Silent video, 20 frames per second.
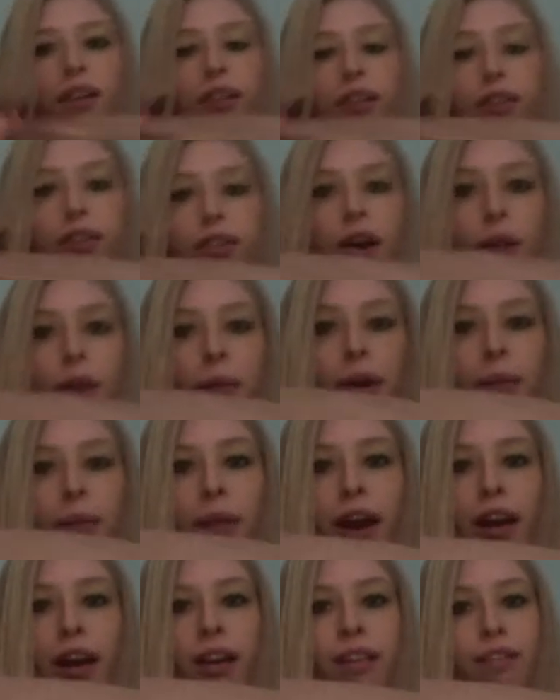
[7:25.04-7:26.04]
Got one of
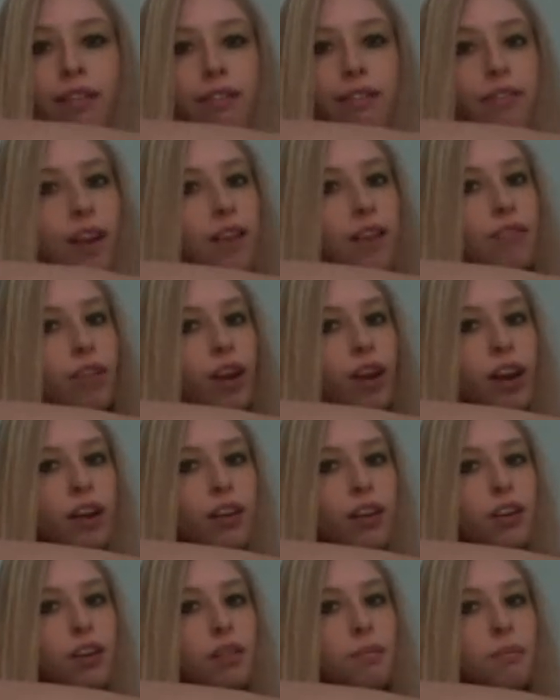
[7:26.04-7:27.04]
my favorite
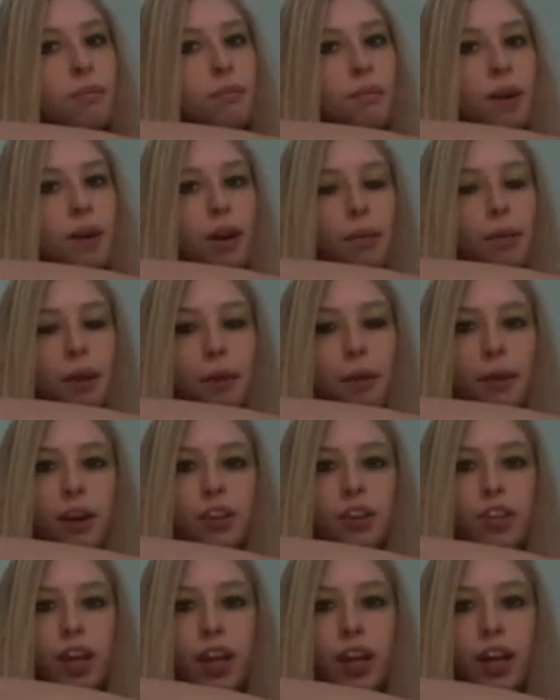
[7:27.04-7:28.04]
Marc by Marc
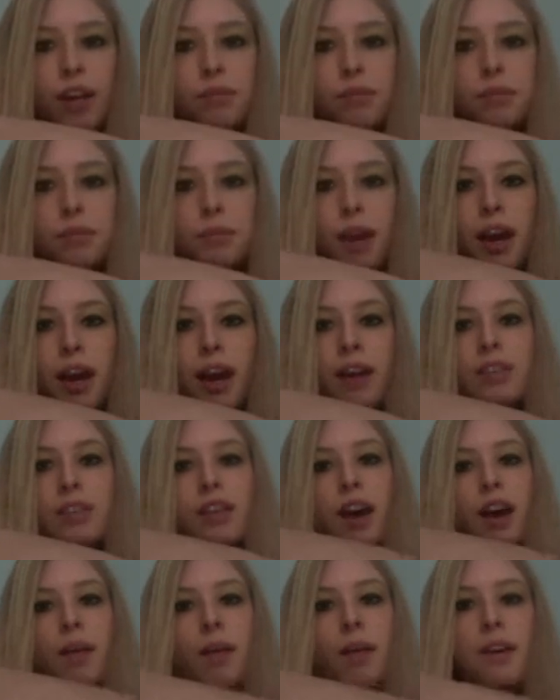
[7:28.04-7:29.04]
Jacobs bags.
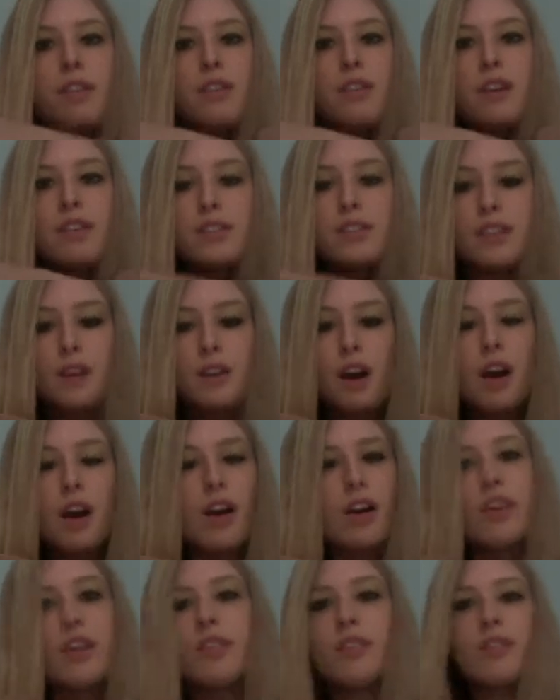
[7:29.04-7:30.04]
I wear this
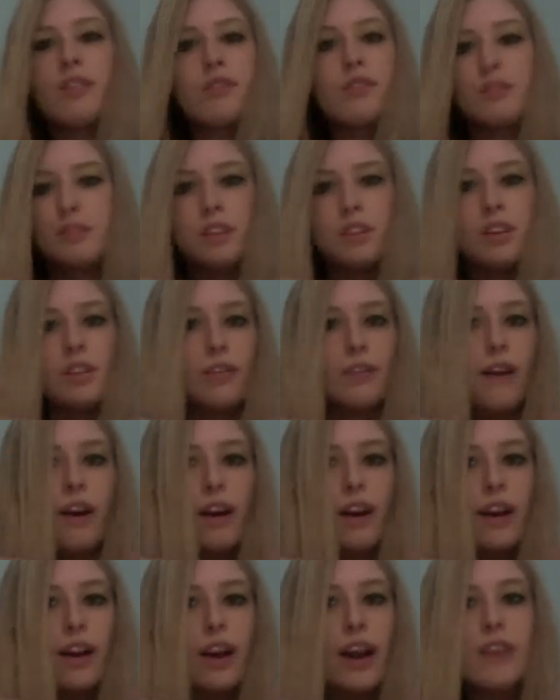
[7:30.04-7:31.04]
all year long.
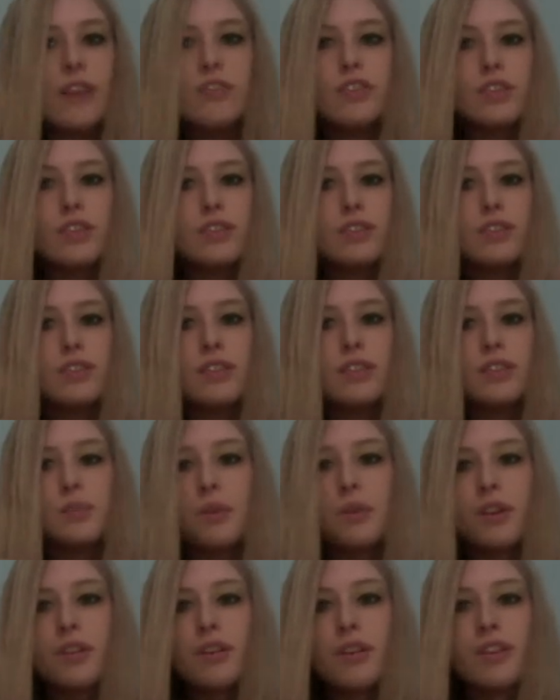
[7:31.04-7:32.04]

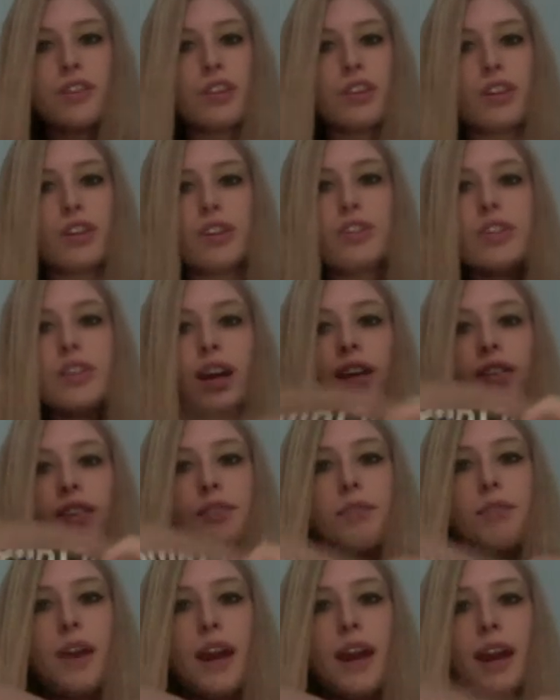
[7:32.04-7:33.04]
It's a good sized
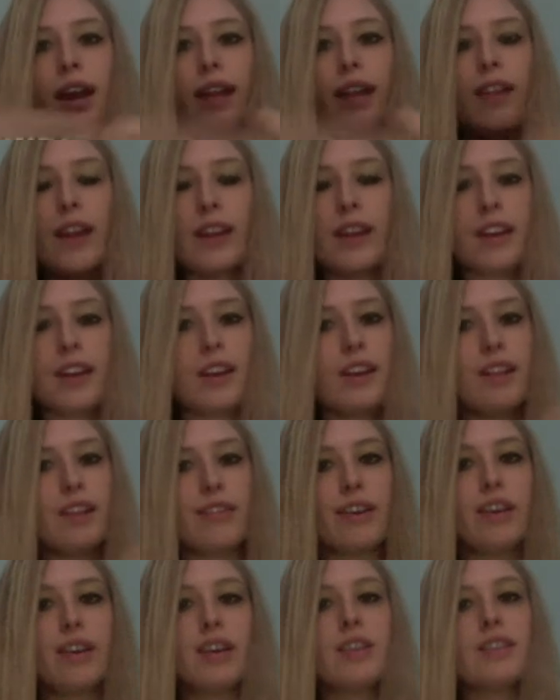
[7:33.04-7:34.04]
bag. I like it, and if
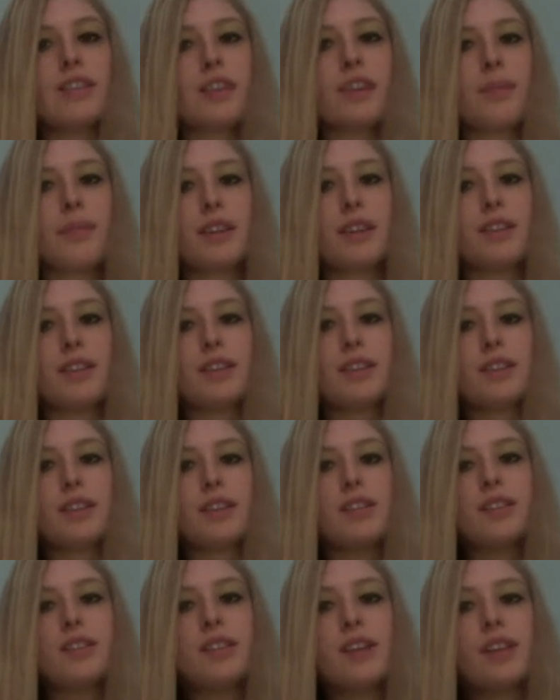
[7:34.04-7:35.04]
I need something that's
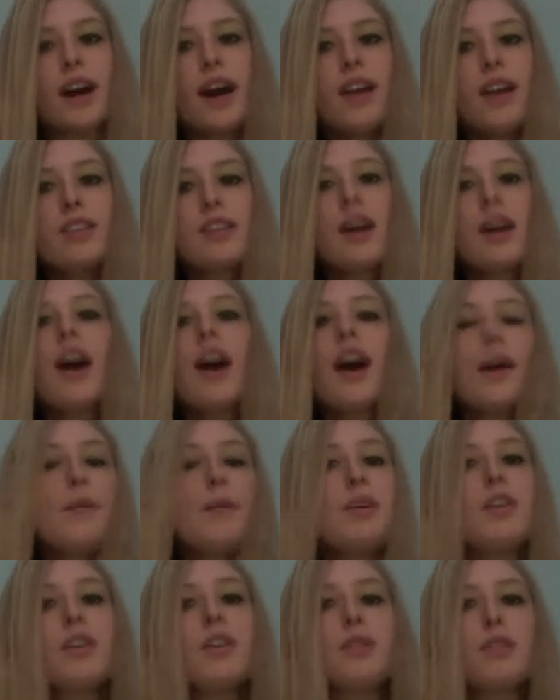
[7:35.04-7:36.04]
this size, I'm
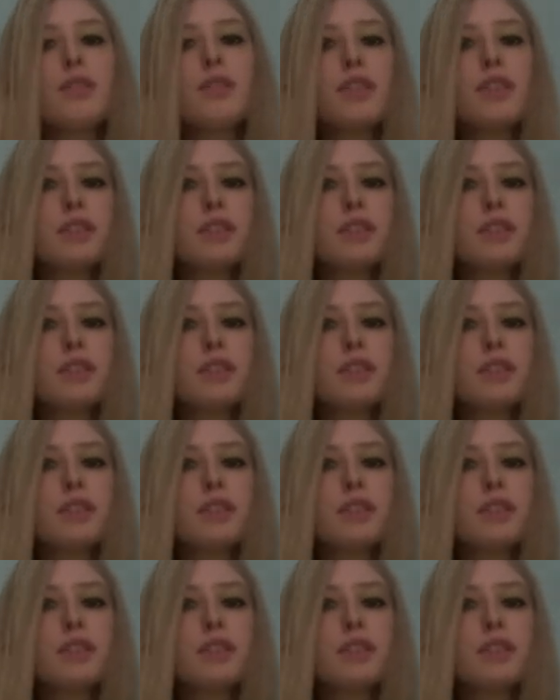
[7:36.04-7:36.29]
gonna go to this